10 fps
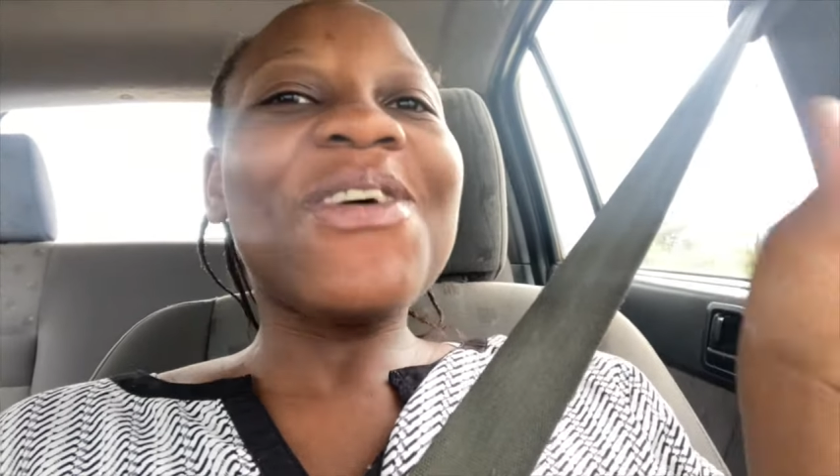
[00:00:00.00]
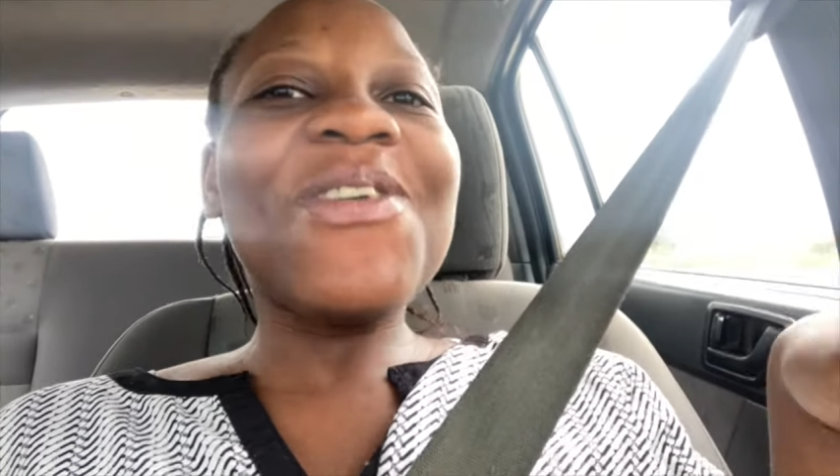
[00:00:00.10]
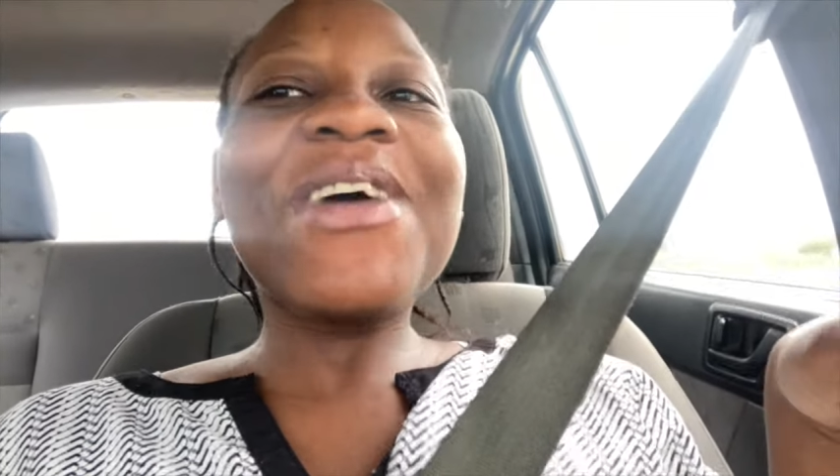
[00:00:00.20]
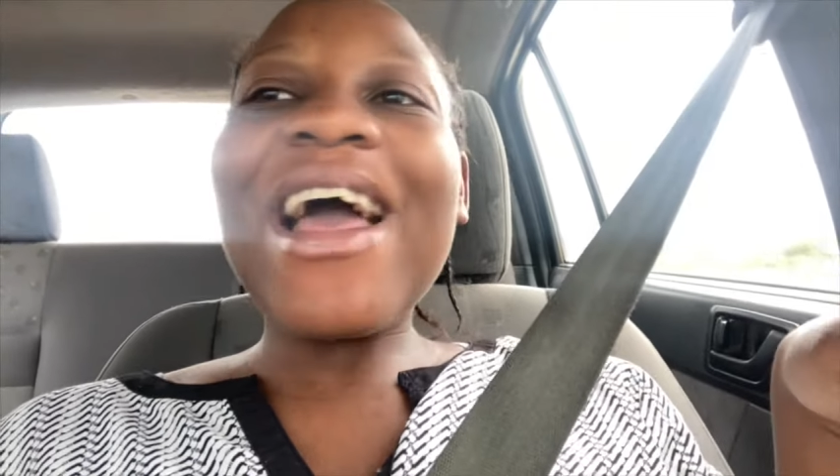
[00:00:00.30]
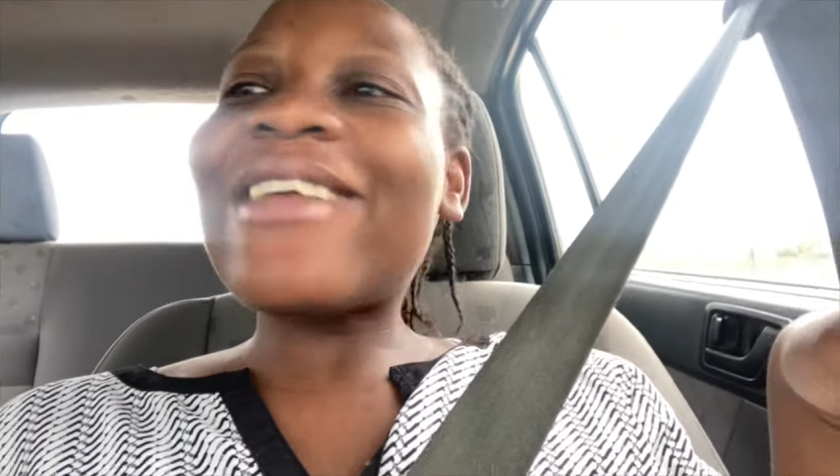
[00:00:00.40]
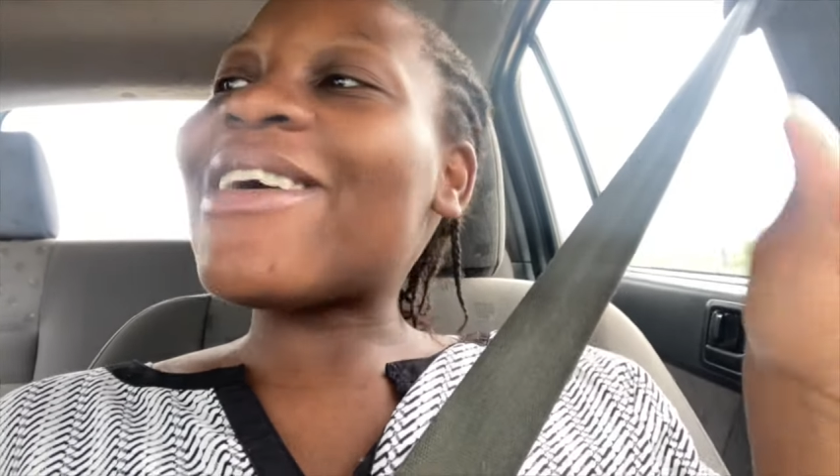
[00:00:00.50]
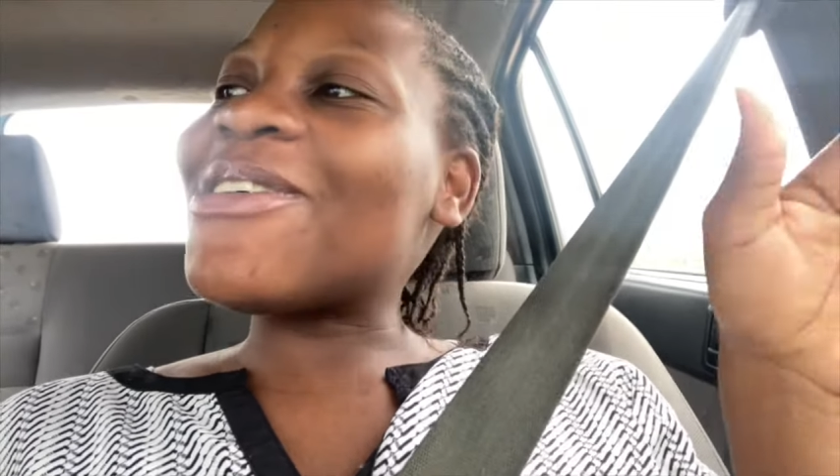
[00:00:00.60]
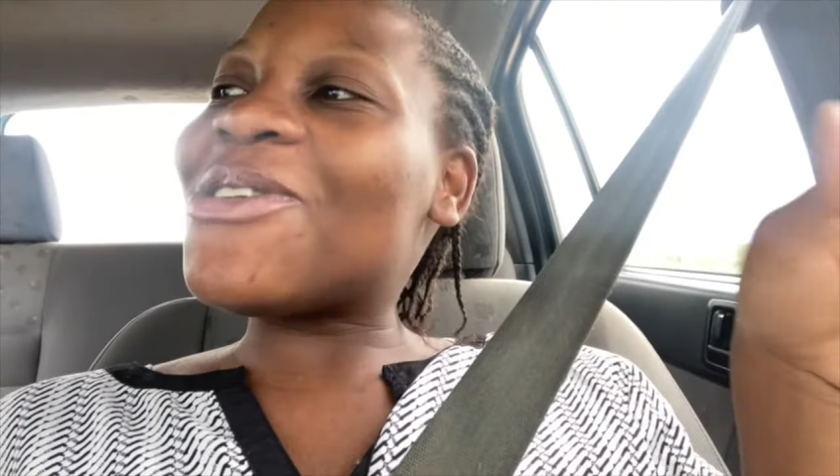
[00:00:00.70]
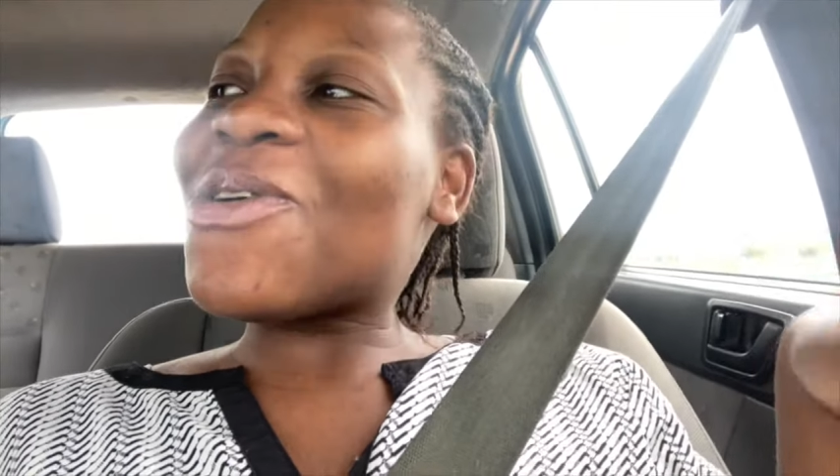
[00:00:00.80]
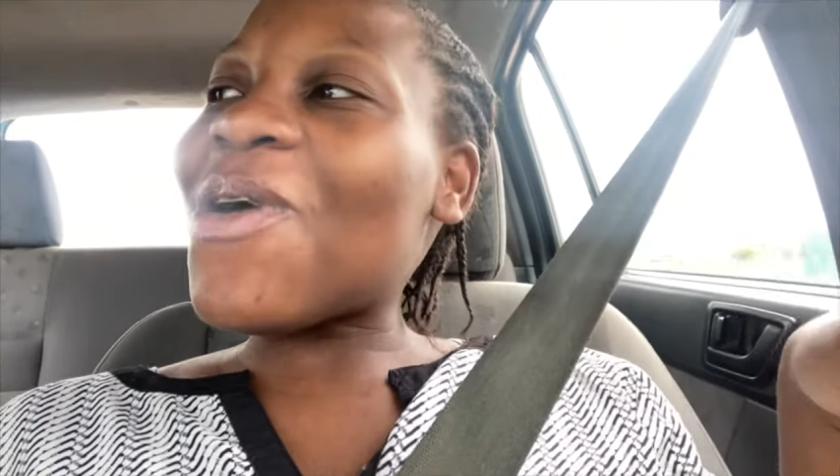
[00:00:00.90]
So you guys,
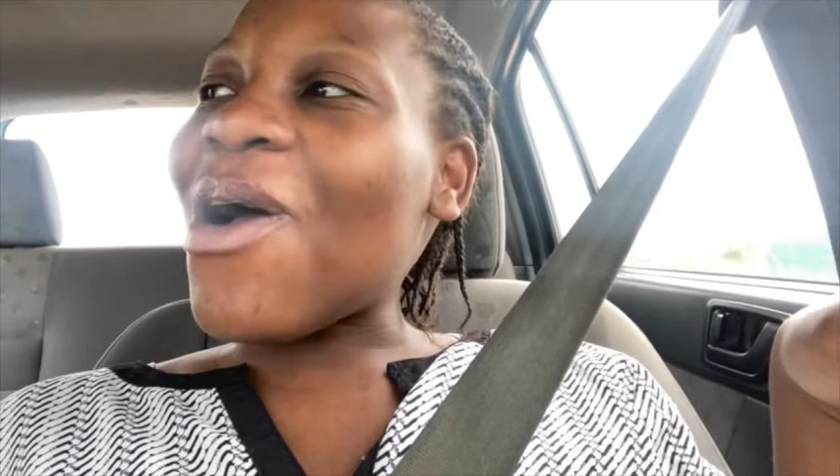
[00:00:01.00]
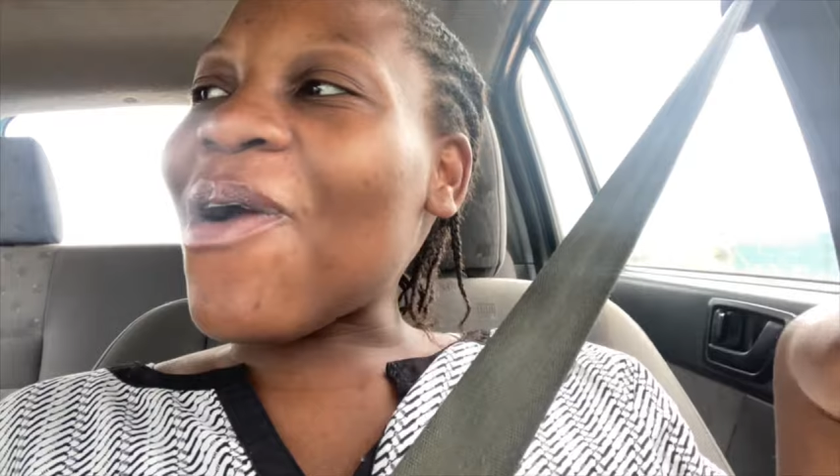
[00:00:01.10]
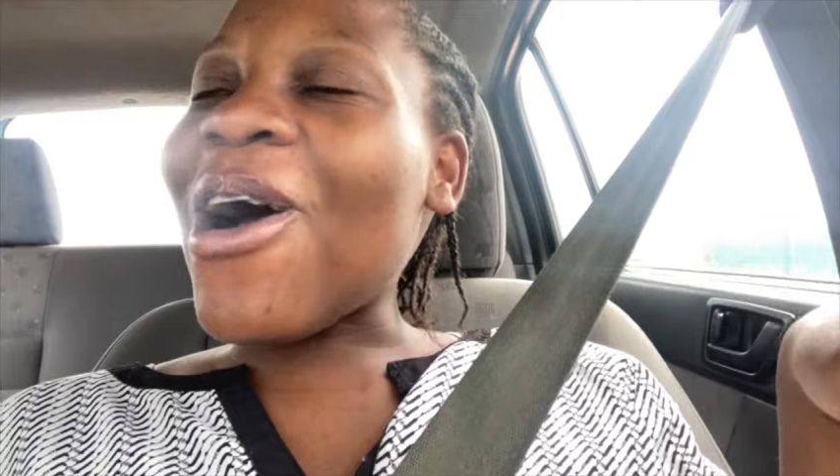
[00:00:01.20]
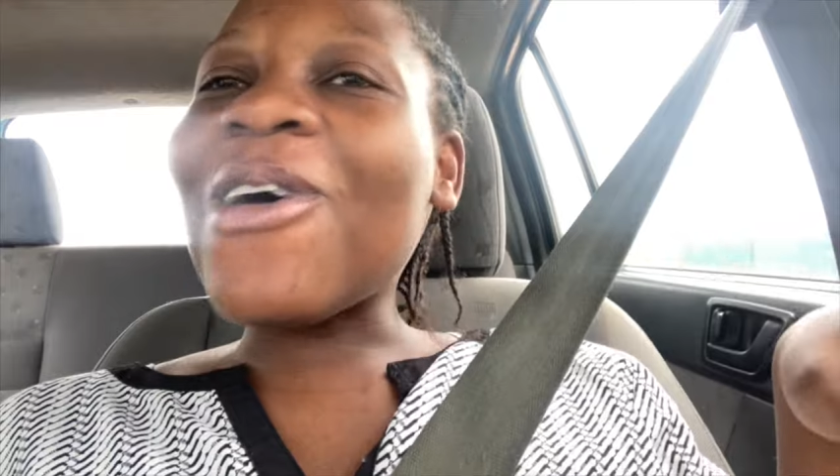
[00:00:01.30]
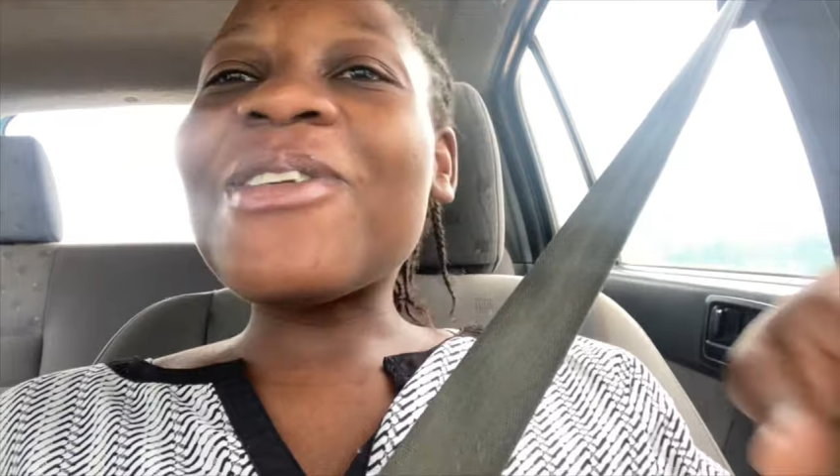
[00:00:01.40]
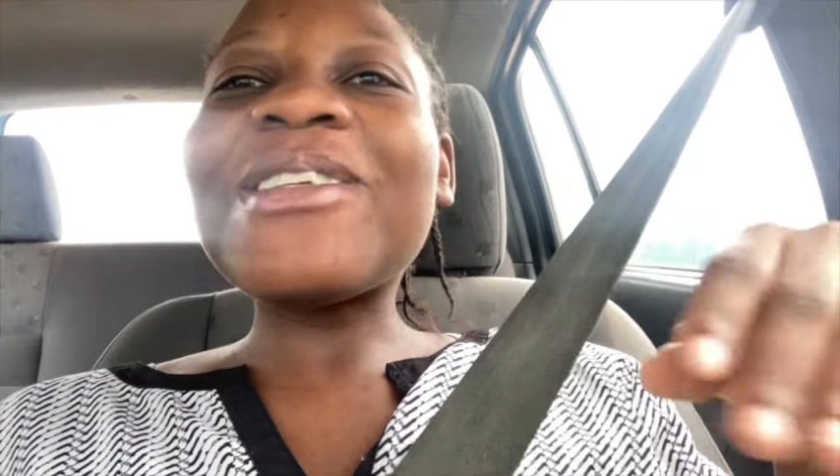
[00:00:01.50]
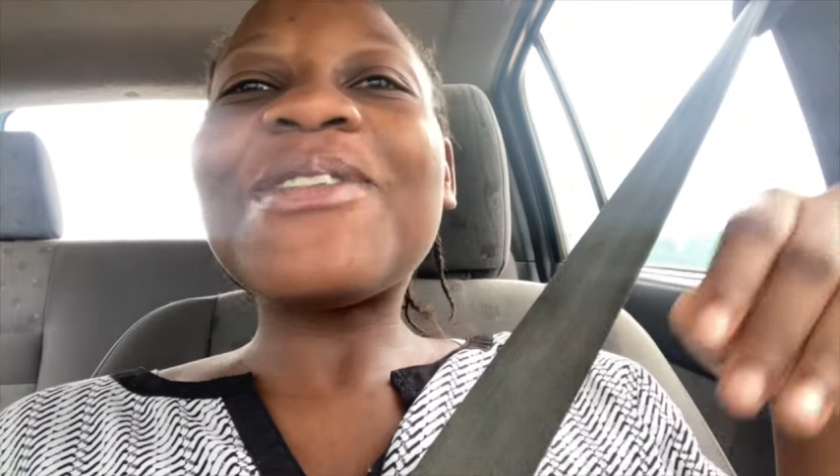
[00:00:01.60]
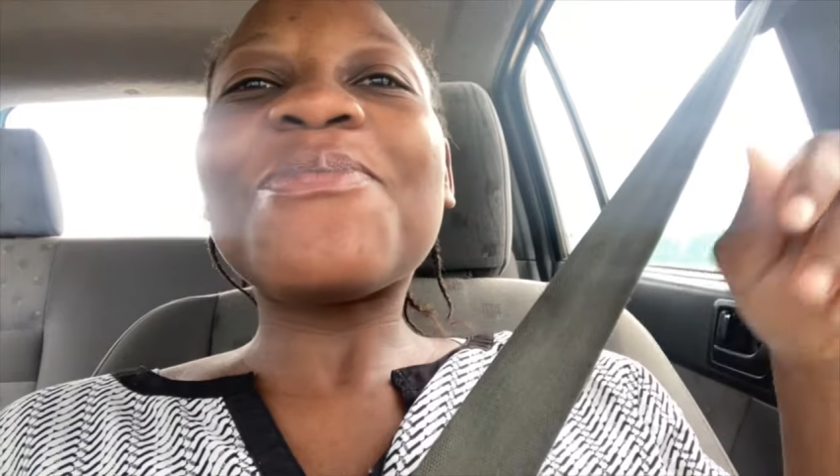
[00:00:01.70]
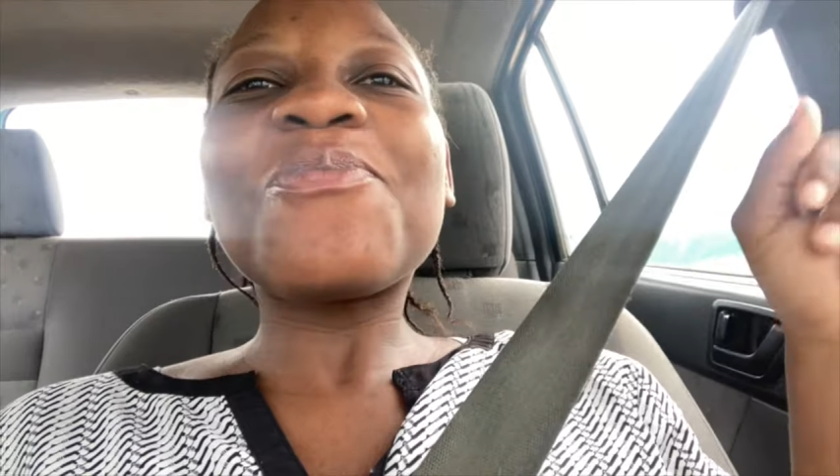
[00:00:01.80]
I'll show you around,